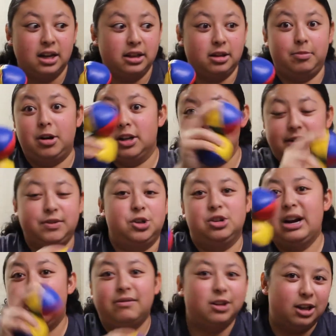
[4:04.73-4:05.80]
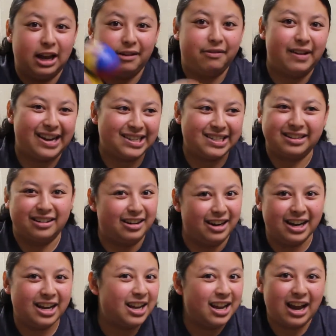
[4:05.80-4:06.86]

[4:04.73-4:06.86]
the balls have to travel a lot faster, and